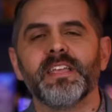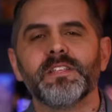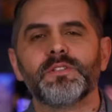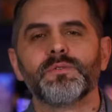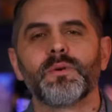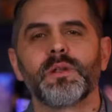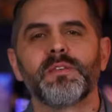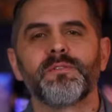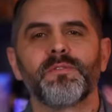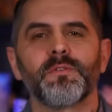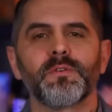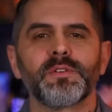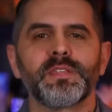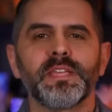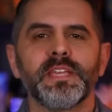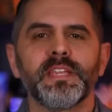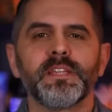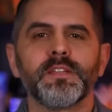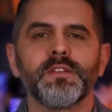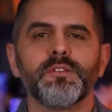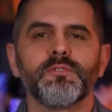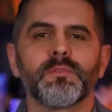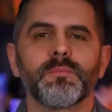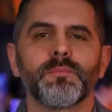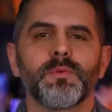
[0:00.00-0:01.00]
In twenty fourteen,
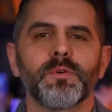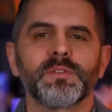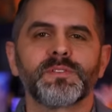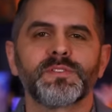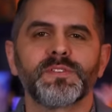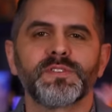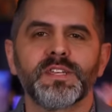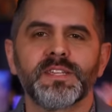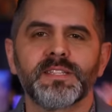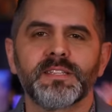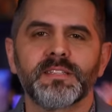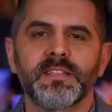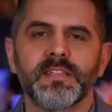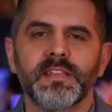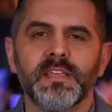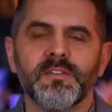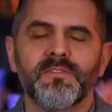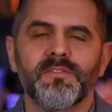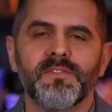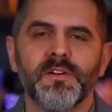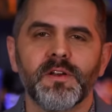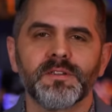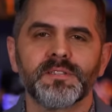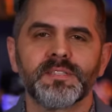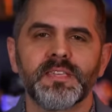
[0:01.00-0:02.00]
a new report suggested that a
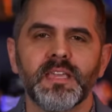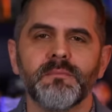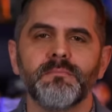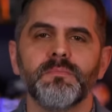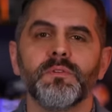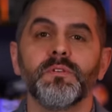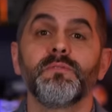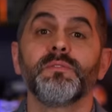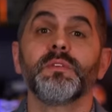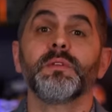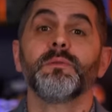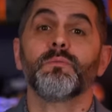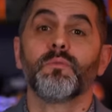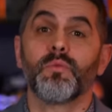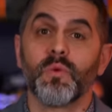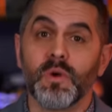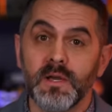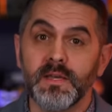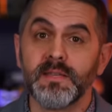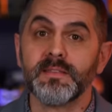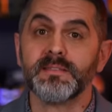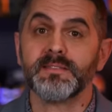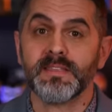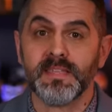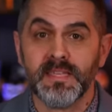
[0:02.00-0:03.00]
Farscape movie
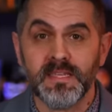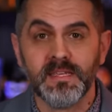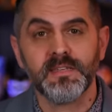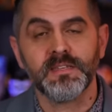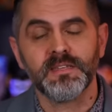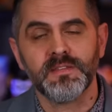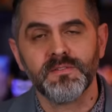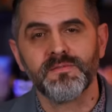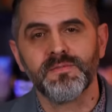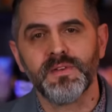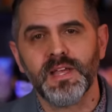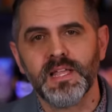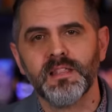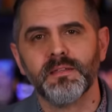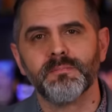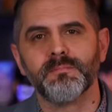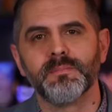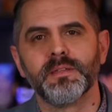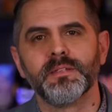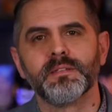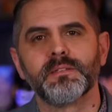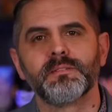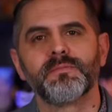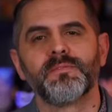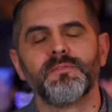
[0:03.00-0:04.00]
was in
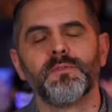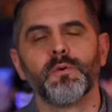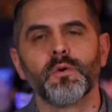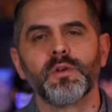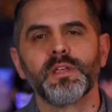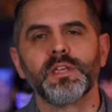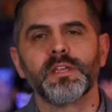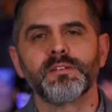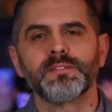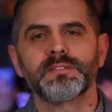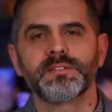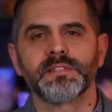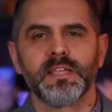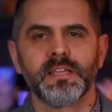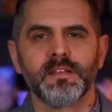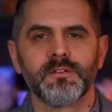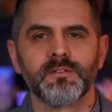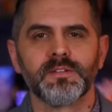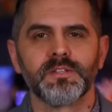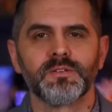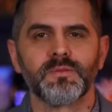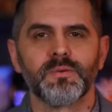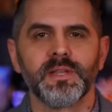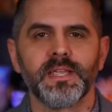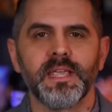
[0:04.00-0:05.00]
development. Four years later,
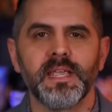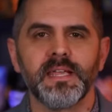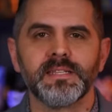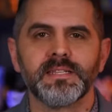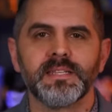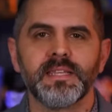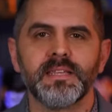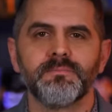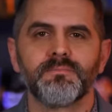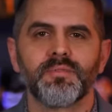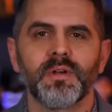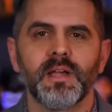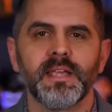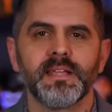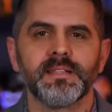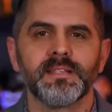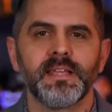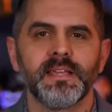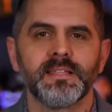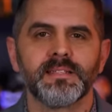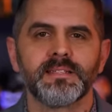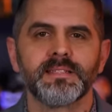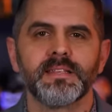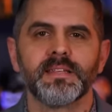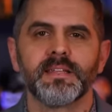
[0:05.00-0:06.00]
in twenty eighteen, Brian
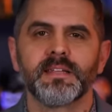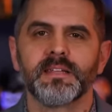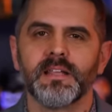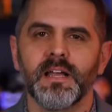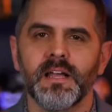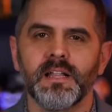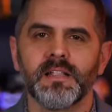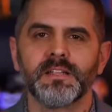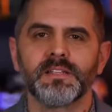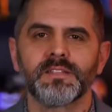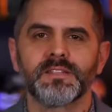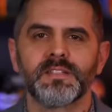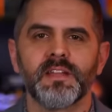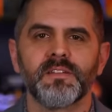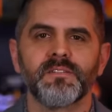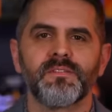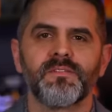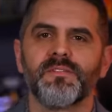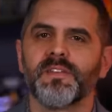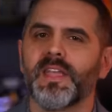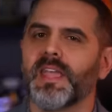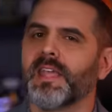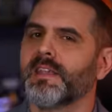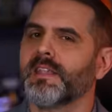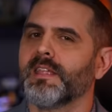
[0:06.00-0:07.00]
Henson acknowledged that
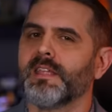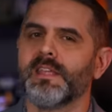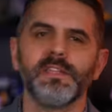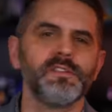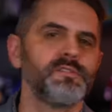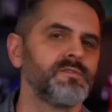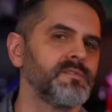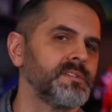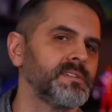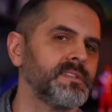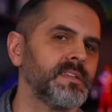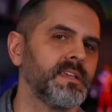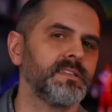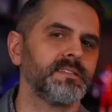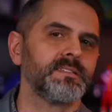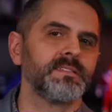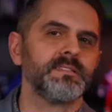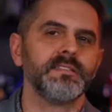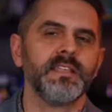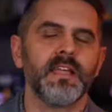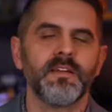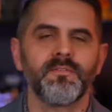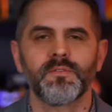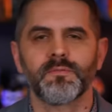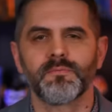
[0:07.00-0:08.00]
fan interest has
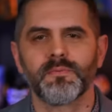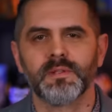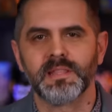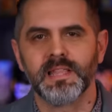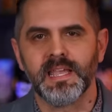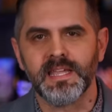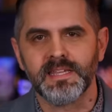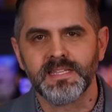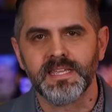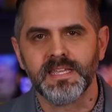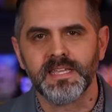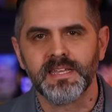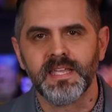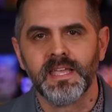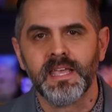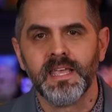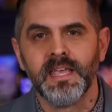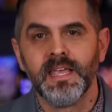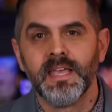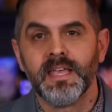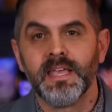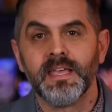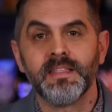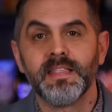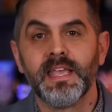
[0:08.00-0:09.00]
never relented
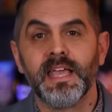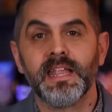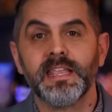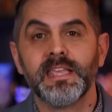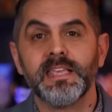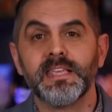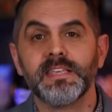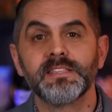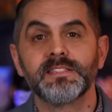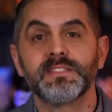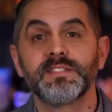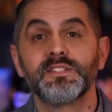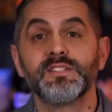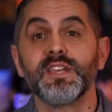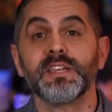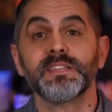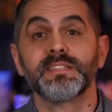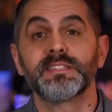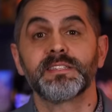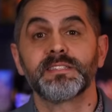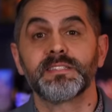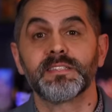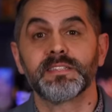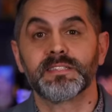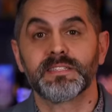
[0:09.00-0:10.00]
and that he is
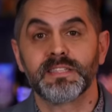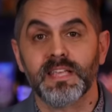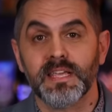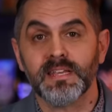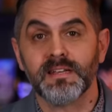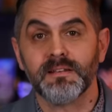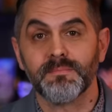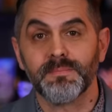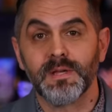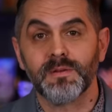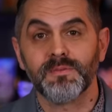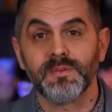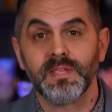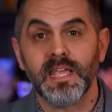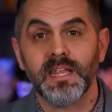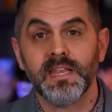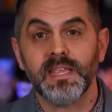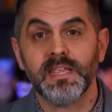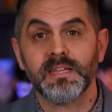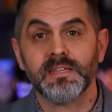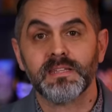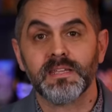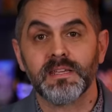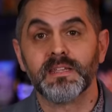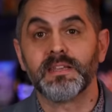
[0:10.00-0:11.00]
just as excited about getting
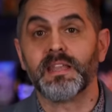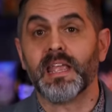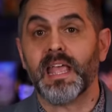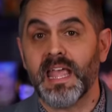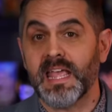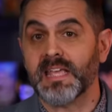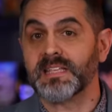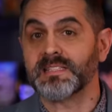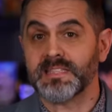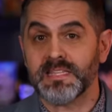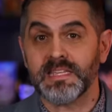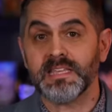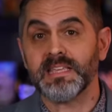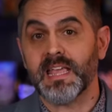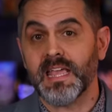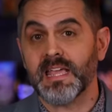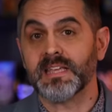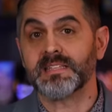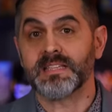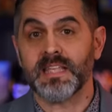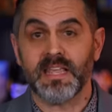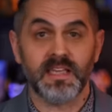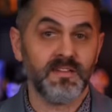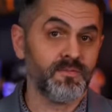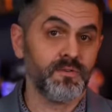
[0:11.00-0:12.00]
it done as he
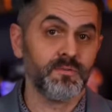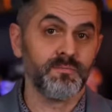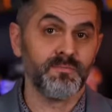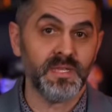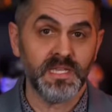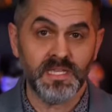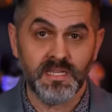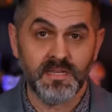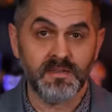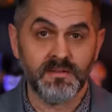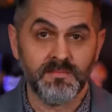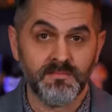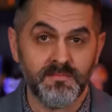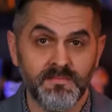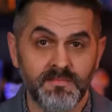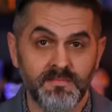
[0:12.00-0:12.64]
has ever been.